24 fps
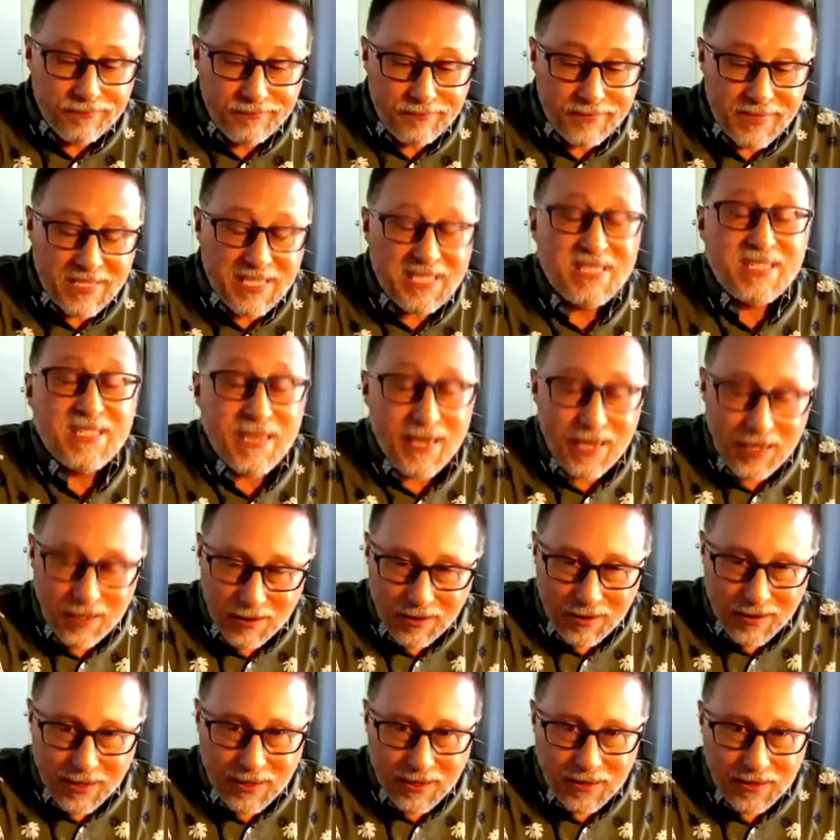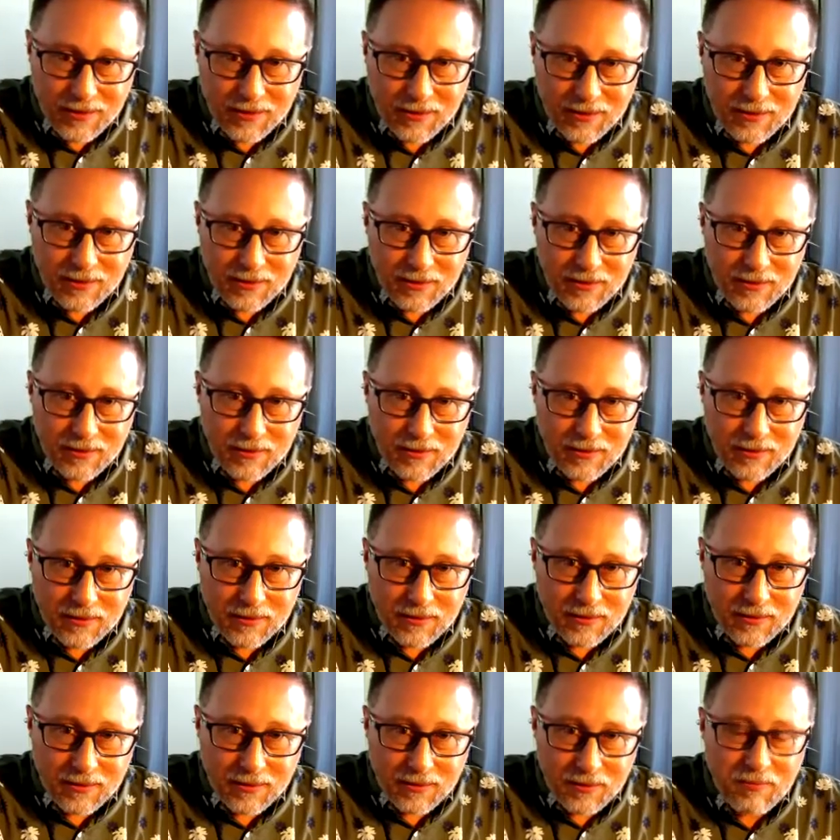sitting on it,
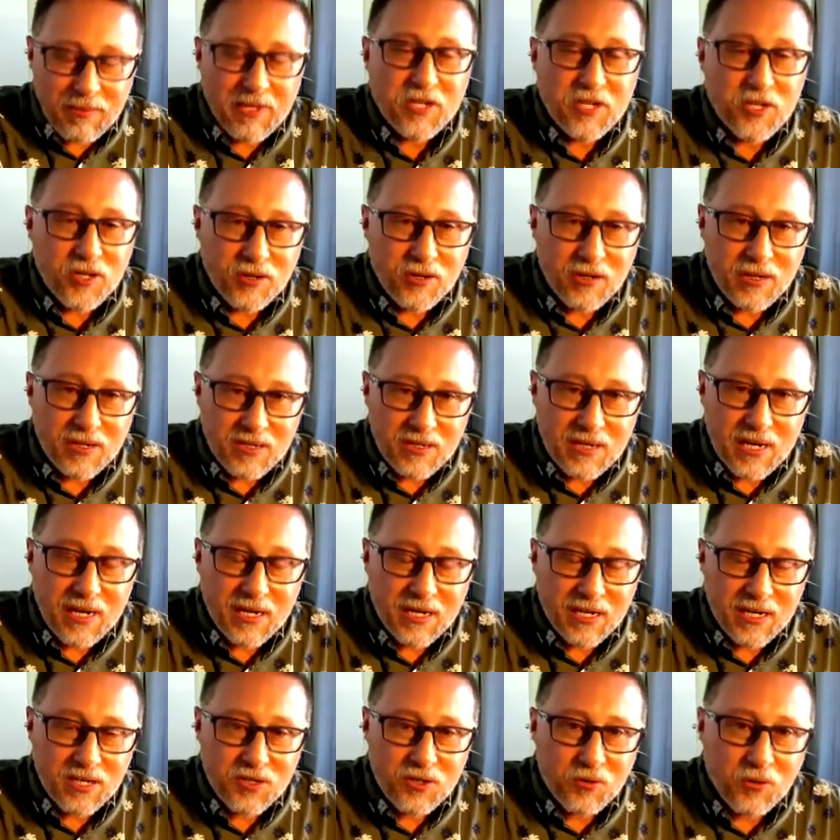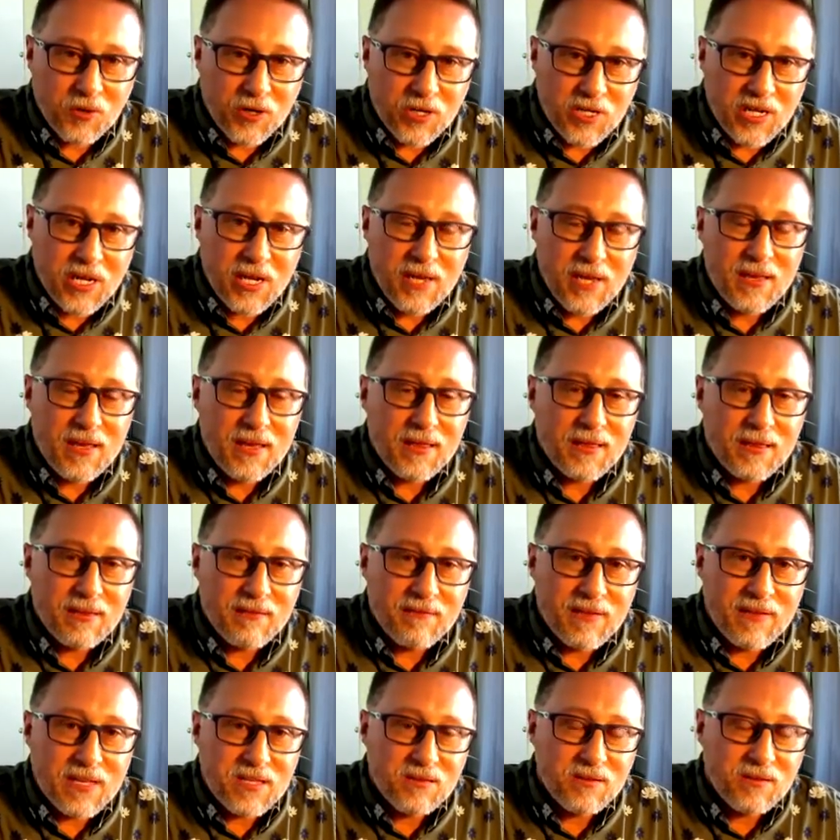to make sure it's not going to scorch and that the
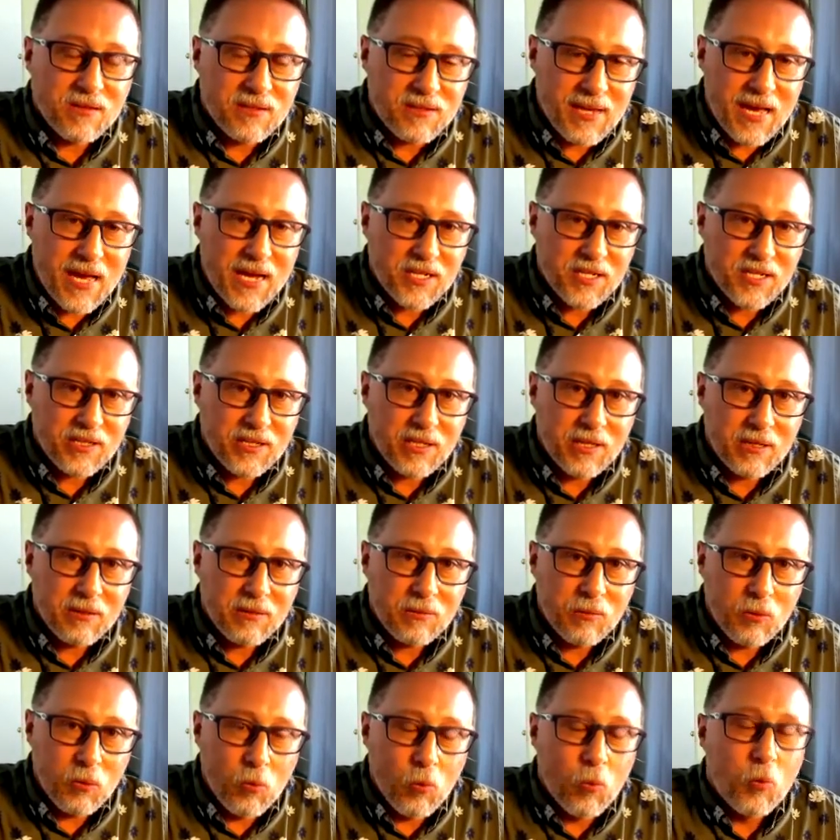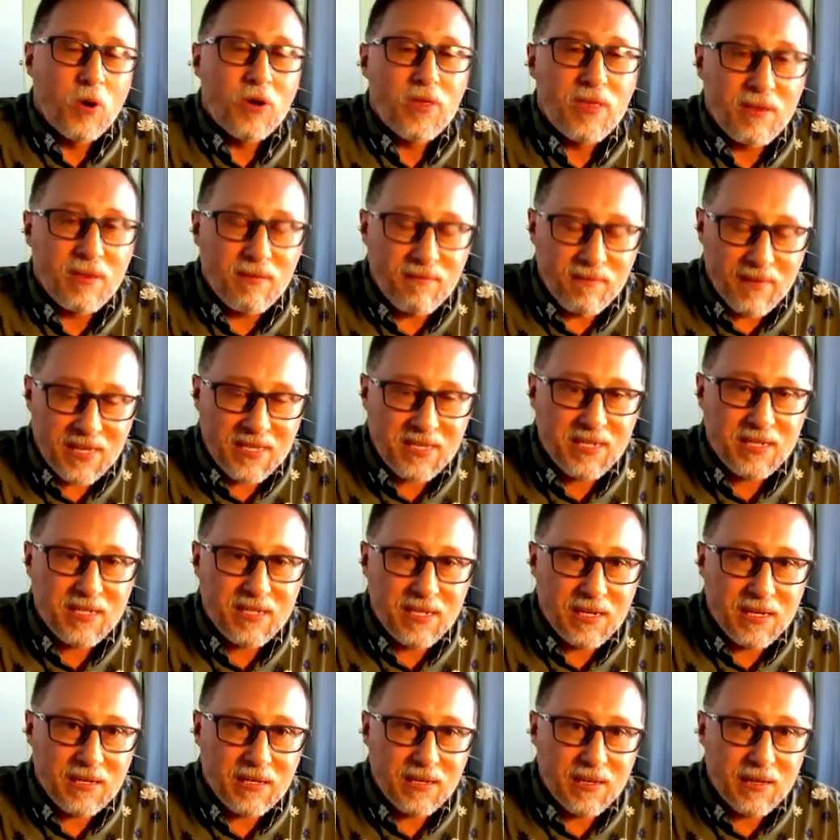vessel is actually worth investing
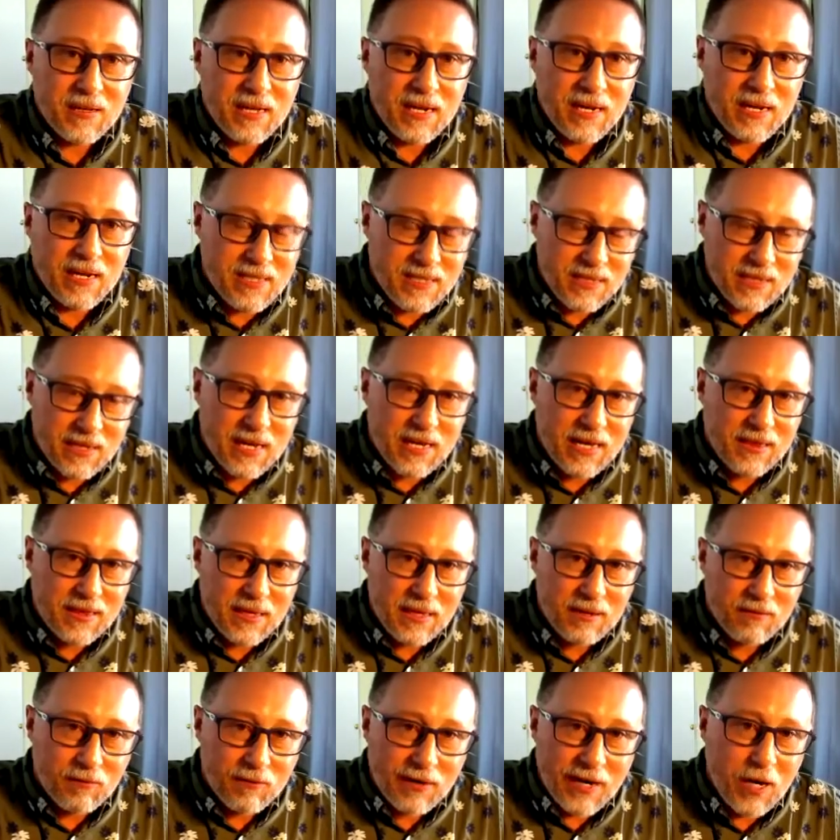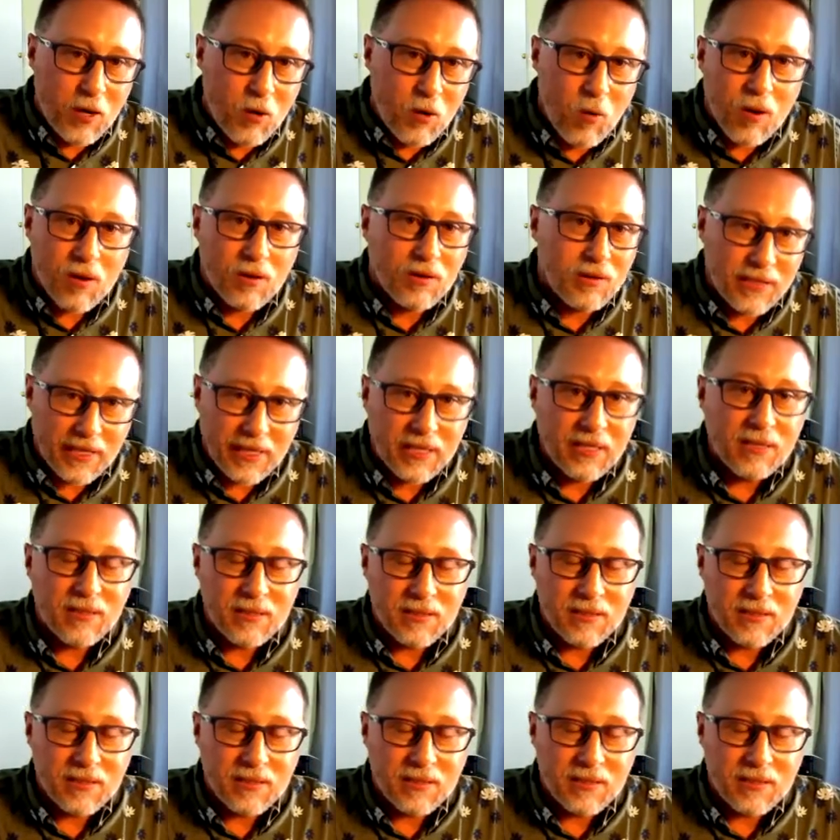in, that it's got that right quality?